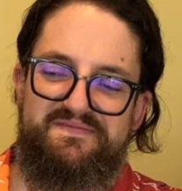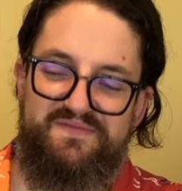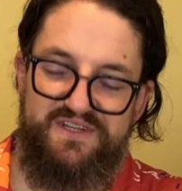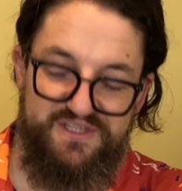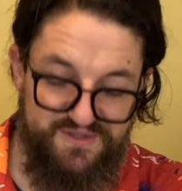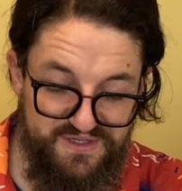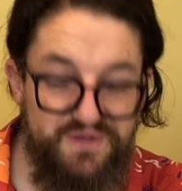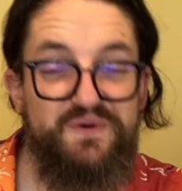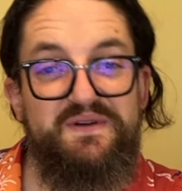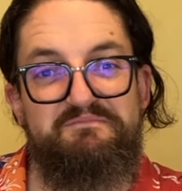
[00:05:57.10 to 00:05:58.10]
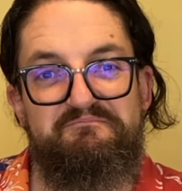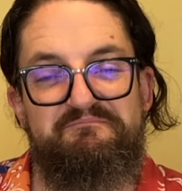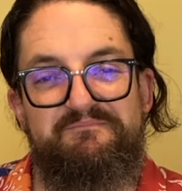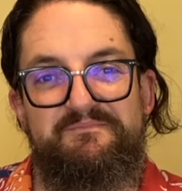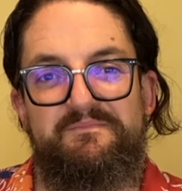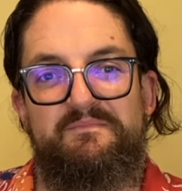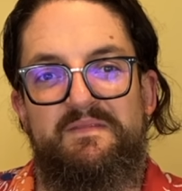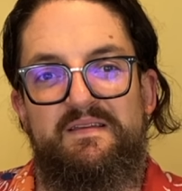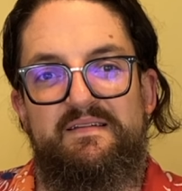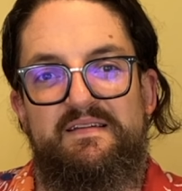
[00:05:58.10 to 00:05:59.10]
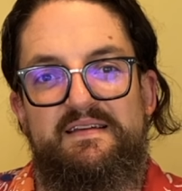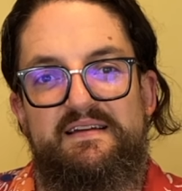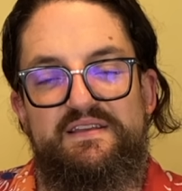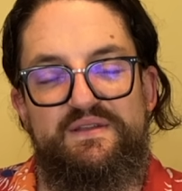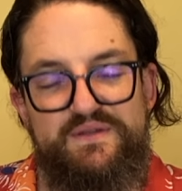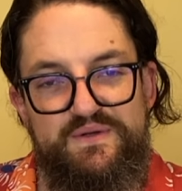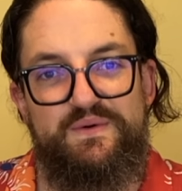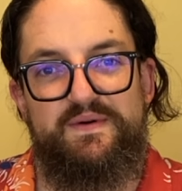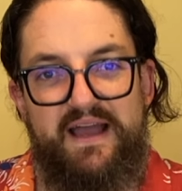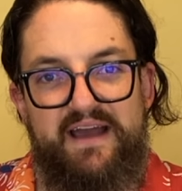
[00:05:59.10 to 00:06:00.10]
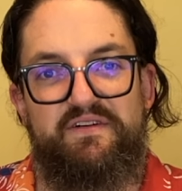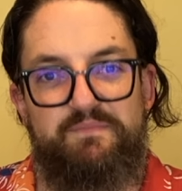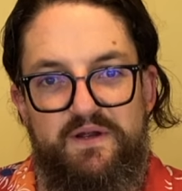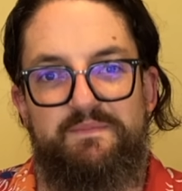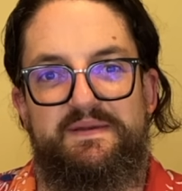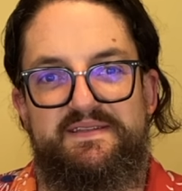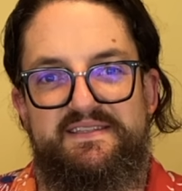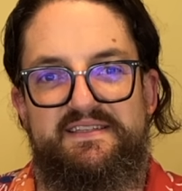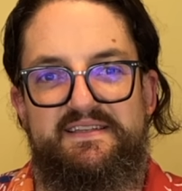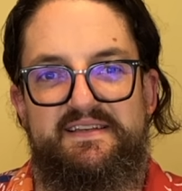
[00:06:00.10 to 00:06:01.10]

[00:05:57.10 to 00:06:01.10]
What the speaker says: Which you do. You do have a purpose.